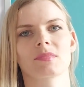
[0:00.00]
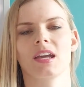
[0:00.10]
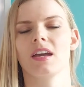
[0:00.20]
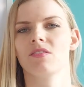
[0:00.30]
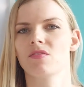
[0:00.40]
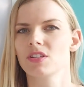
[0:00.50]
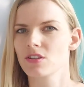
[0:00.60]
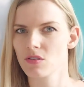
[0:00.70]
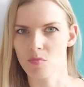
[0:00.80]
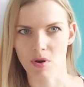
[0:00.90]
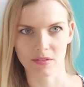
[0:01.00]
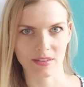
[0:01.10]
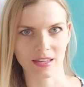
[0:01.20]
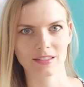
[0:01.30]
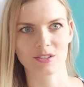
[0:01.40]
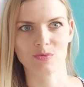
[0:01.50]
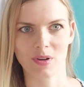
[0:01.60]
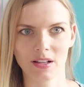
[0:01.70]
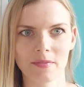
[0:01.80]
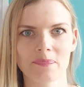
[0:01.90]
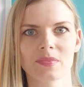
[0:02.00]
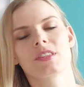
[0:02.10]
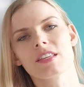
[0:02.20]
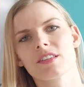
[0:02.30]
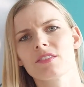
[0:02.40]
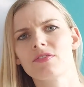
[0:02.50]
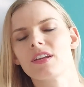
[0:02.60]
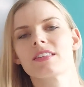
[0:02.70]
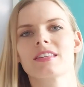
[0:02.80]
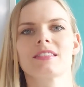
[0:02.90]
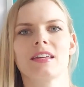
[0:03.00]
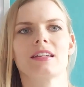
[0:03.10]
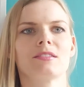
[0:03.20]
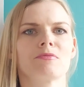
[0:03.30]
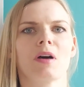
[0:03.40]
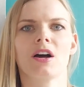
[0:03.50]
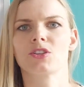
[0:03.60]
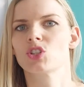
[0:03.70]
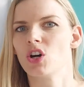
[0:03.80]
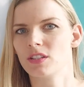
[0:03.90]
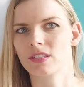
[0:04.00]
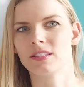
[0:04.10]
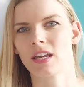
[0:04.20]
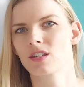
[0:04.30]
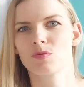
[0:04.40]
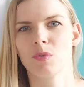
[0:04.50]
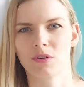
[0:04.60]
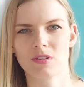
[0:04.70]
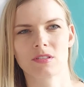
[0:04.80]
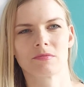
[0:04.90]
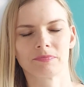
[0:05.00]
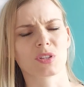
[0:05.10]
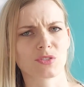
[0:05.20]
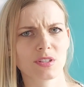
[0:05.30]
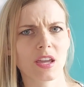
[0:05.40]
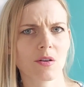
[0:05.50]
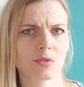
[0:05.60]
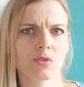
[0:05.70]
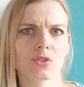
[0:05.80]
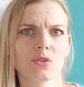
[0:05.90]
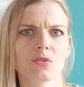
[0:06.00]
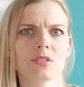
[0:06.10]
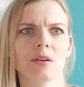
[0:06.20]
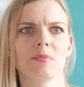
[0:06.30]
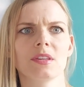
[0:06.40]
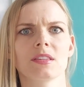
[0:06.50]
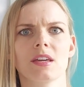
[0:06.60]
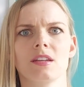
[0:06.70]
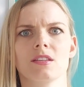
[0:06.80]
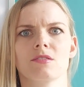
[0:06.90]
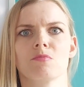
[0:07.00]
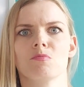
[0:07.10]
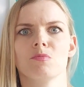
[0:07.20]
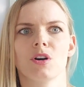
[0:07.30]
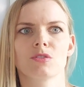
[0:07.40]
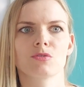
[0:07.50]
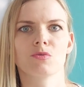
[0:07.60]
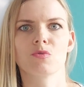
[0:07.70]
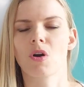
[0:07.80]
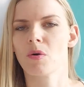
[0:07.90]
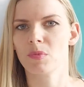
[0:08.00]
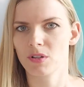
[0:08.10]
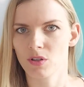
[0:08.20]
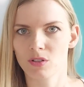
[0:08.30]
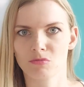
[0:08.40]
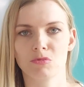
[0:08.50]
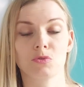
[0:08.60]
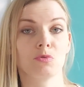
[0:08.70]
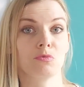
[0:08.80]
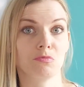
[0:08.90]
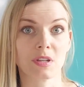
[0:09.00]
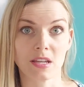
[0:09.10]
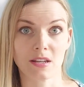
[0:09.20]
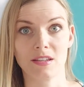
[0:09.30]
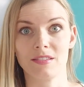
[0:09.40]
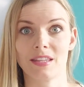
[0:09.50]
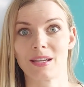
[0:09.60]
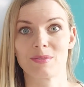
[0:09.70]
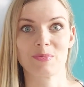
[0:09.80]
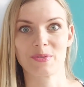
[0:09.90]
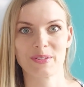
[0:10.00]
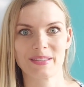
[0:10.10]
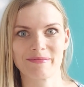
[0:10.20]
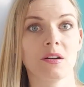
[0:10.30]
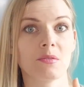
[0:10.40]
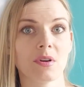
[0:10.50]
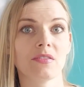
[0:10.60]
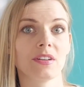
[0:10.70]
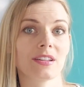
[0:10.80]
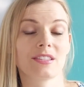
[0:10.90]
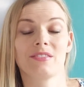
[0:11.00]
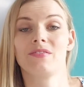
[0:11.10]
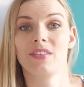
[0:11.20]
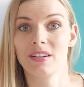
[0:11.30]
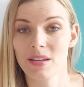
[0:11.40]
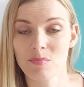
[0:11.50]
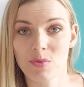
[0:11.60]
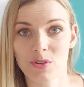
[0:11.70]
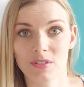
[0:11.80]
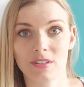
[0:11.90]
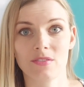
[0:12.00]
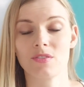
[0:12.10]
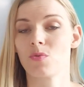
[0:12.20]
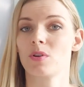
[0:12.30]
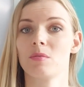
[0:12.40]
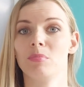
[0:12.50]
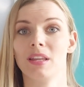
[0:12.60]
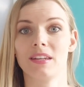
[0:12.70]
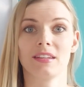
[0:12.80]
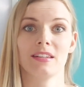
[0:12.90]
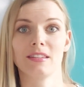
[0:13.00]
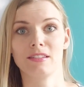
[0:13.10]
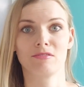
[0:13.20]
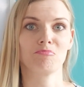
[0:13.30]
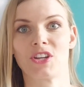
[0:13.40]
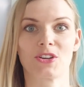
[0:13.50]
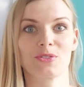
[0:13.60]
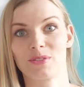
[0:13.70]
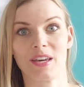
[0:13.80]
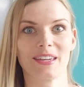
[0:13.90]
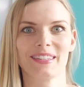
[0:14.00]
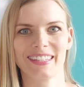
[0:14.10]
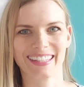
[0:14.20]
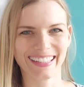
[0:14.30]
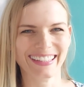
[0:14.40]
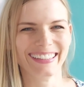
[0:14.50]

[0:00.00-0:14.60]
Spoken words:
I have a video about that as well. These are phrases that are taught in textbooks. But today I want to show you something that is not so common to read in textbooks. However, it's very important if you want to blend in the Czech society.